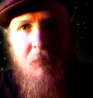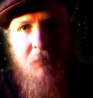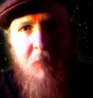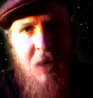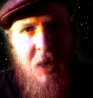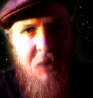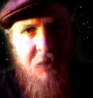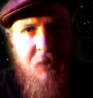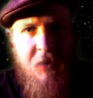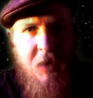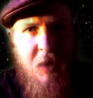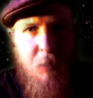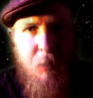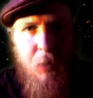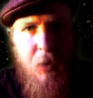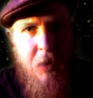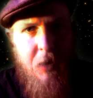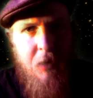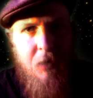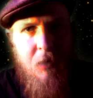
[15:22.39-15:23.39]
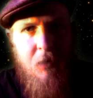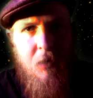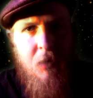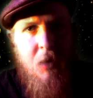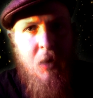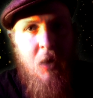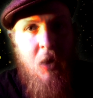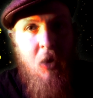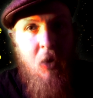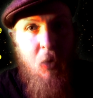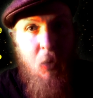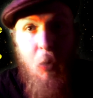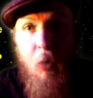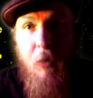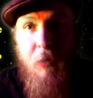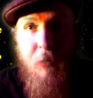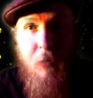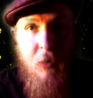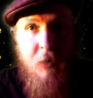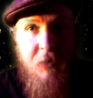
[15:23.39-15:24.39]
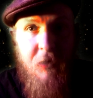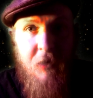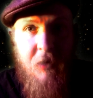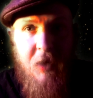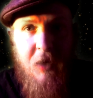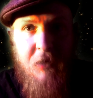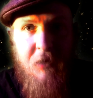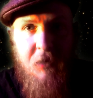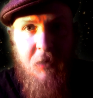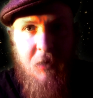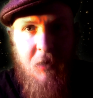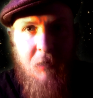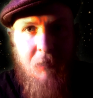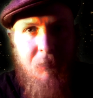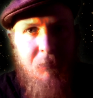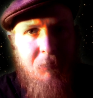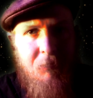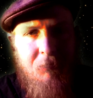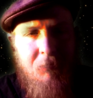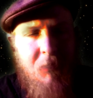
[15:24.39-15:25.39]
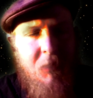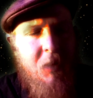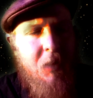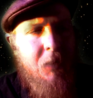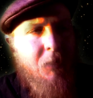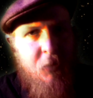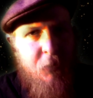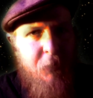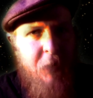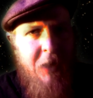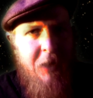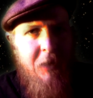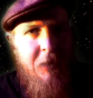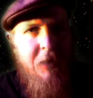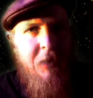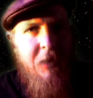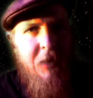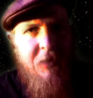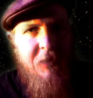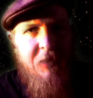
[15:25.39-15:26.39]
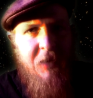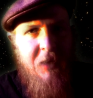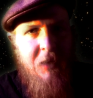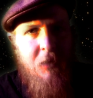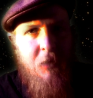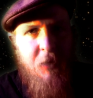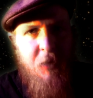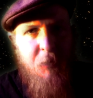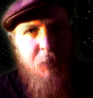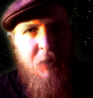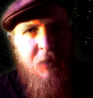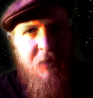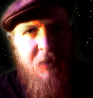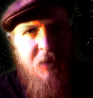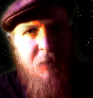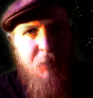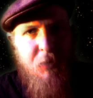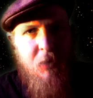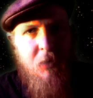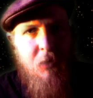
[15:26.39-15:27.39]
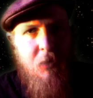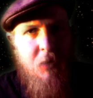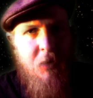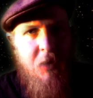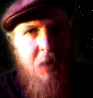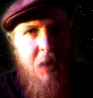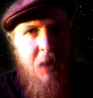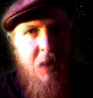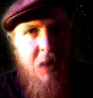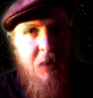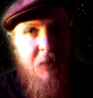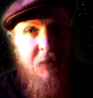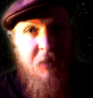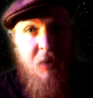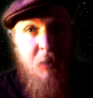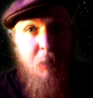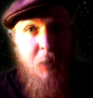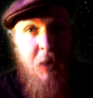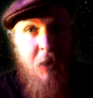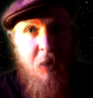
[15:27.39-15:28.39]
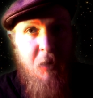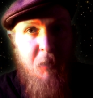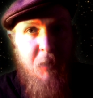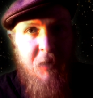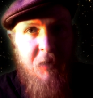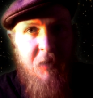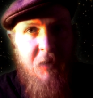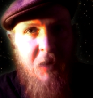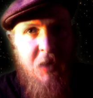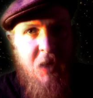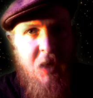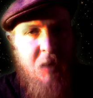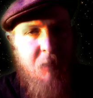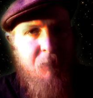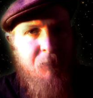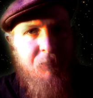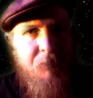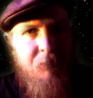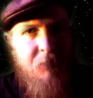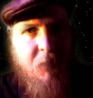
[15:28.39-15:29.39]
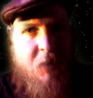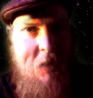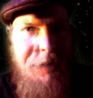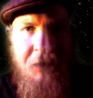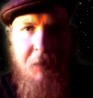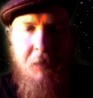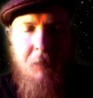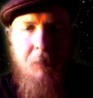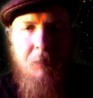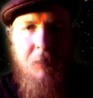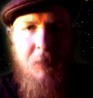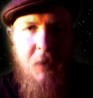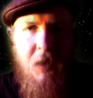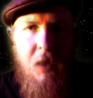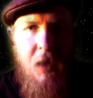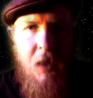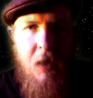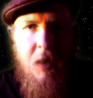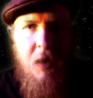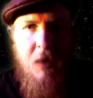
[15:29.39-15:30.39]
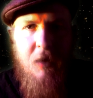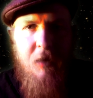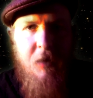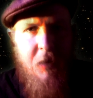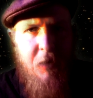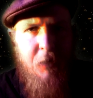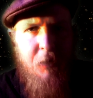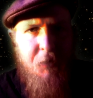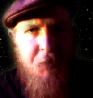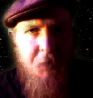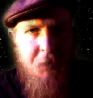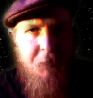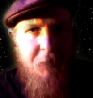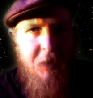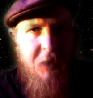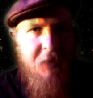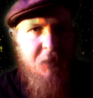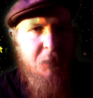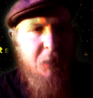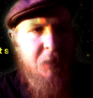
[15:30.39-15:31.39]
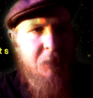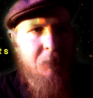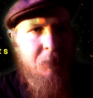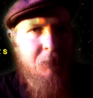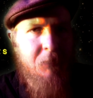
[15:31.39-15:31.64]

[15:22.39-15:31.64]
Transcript: Edge of the Empire, or Force and Destiny. So finally, let's take a little bit deeper look at some elements of the game: combat and character advancement.